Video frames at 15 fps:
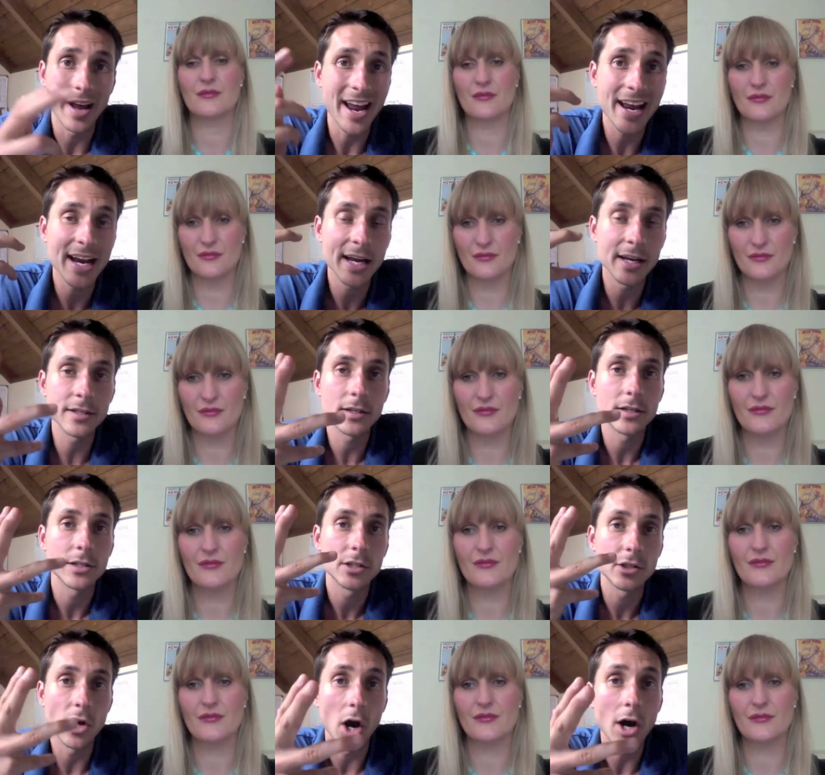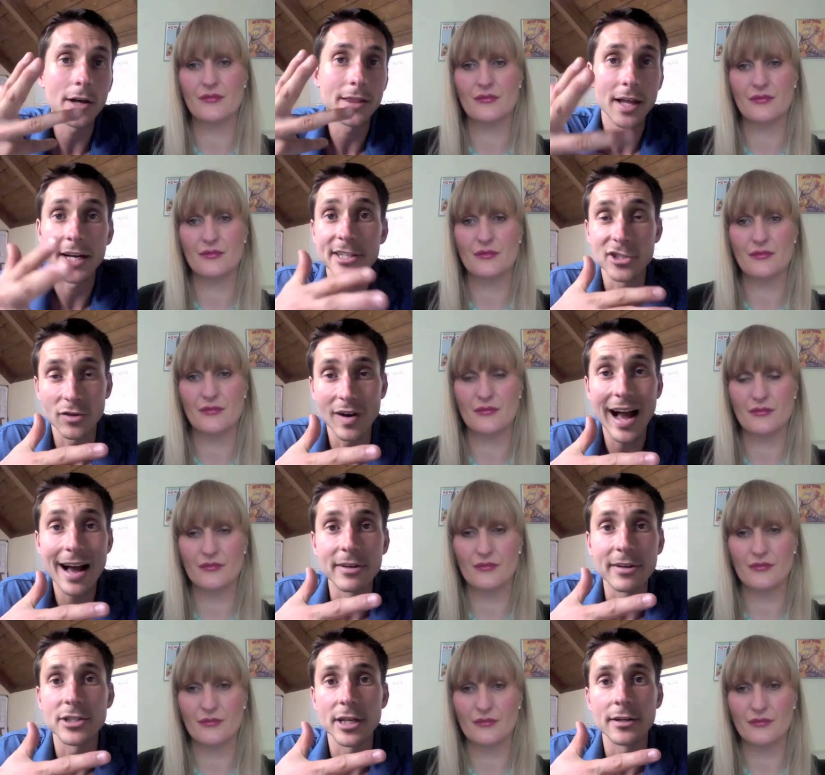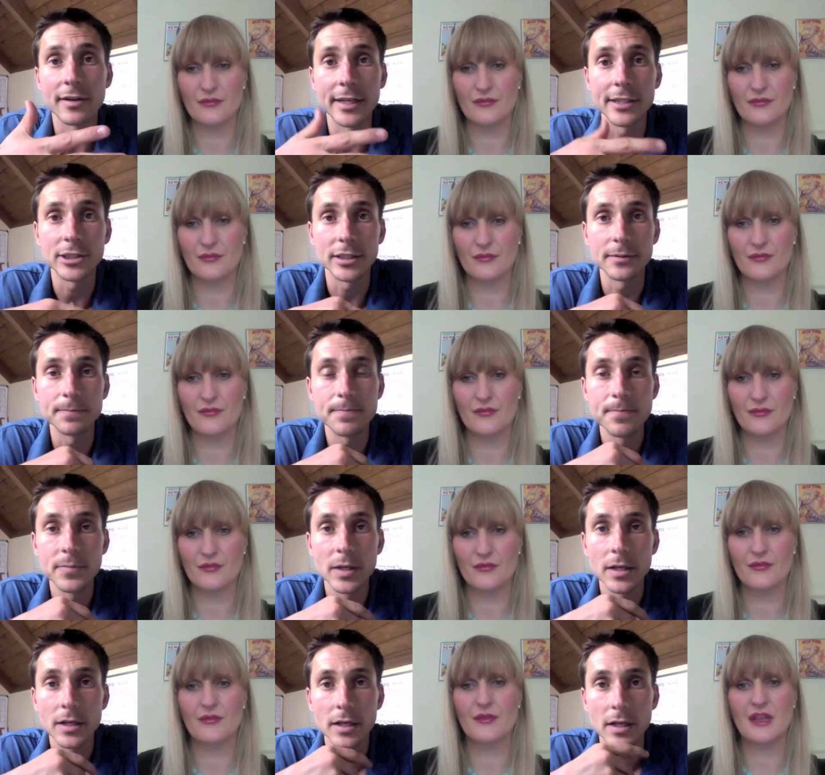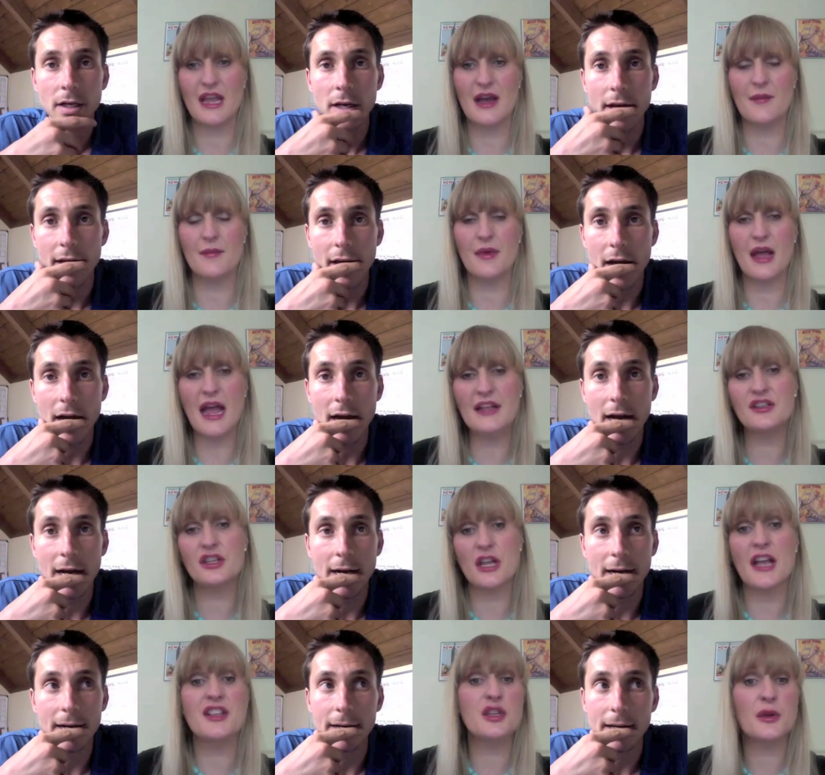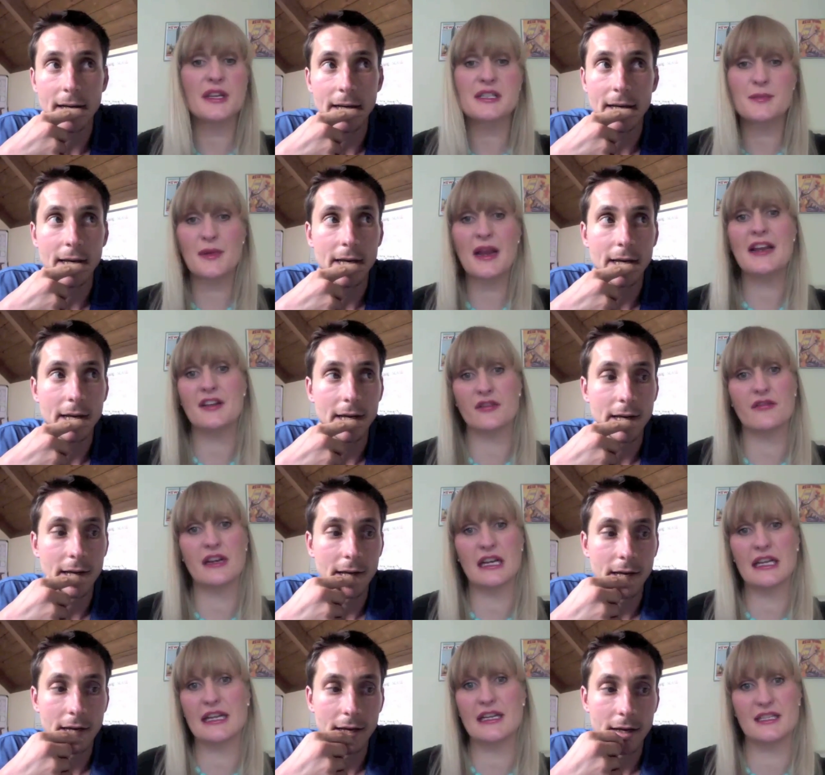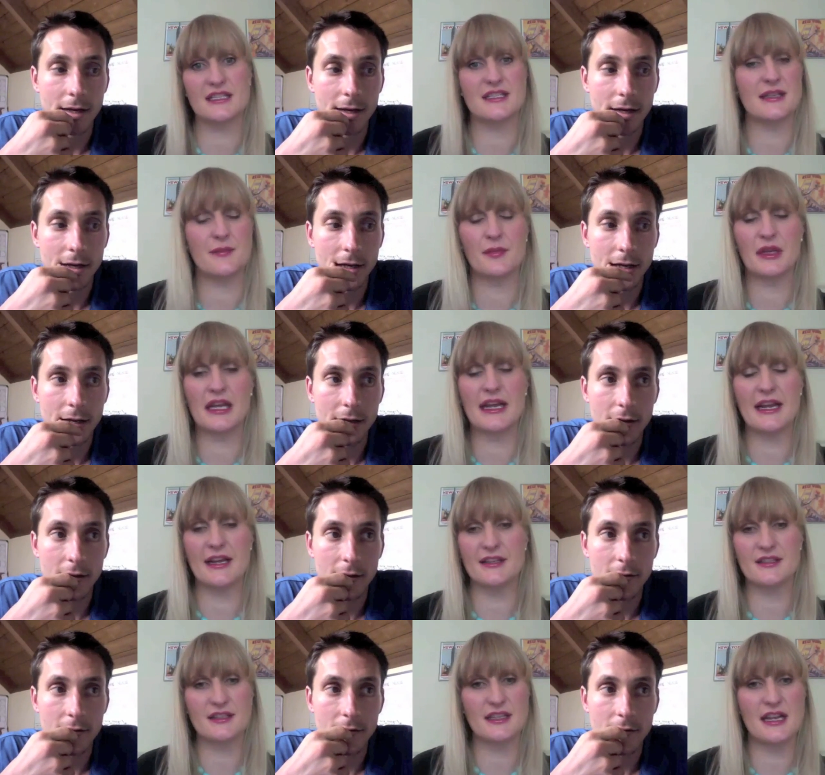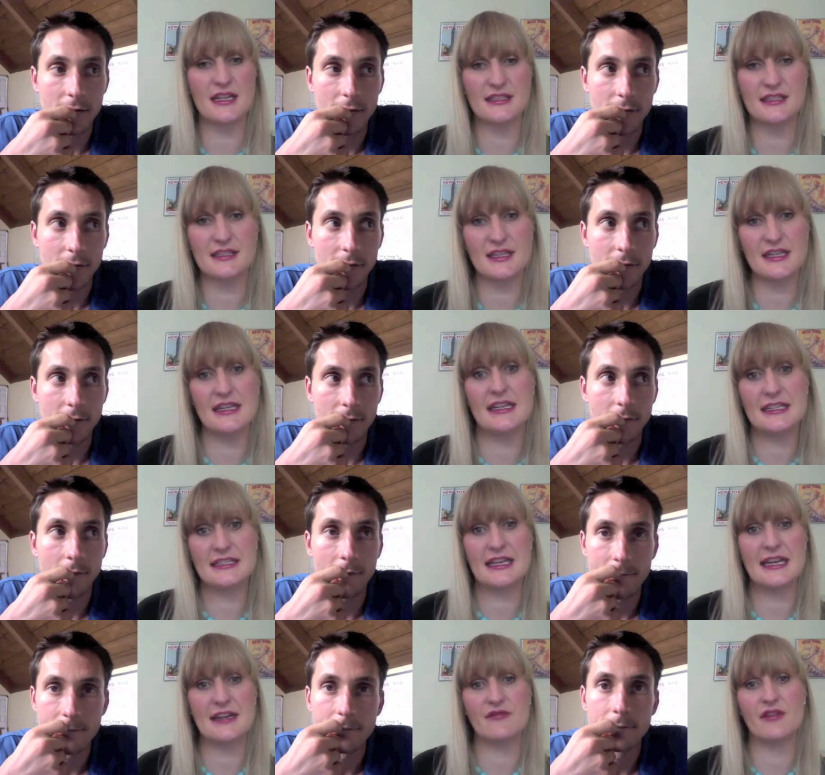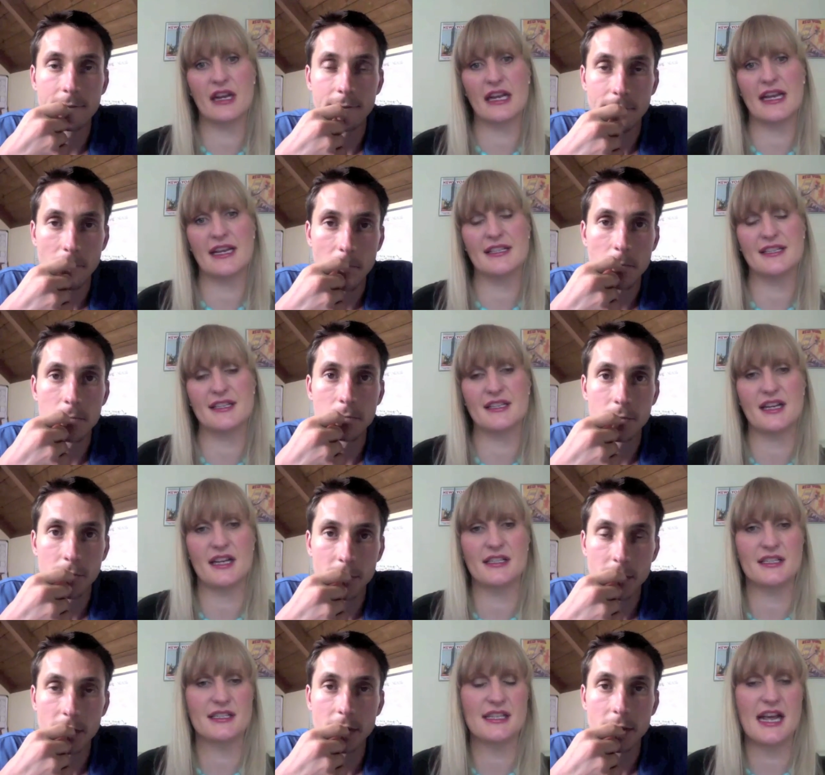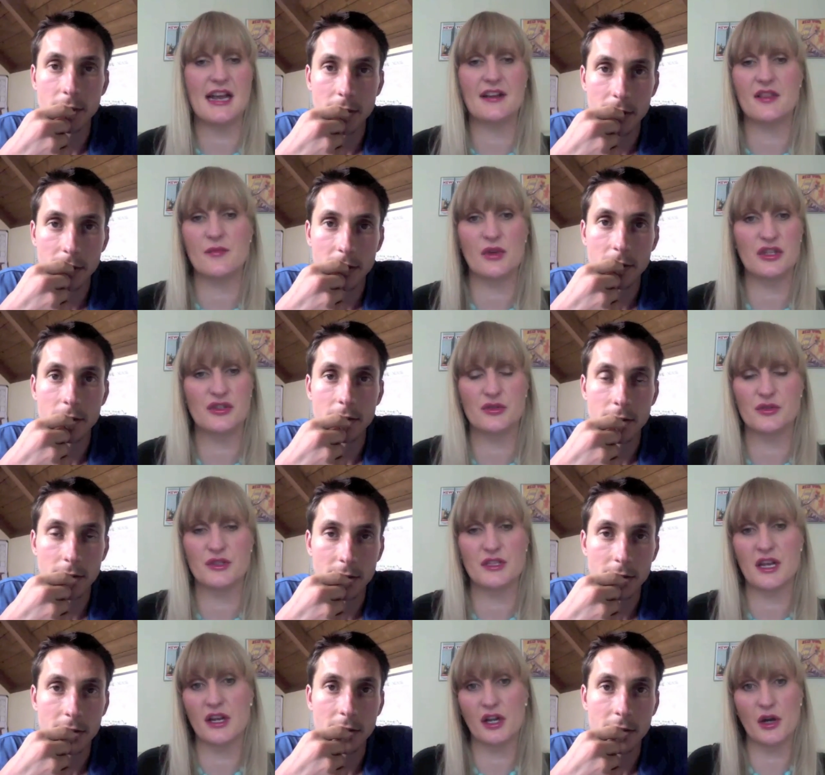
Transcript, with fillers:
Speaker 1: and online traffic generation.
Speaker 2: Yeah, and, uh, and you explain it really simply. It's it's it is really easy to understand, and the modules are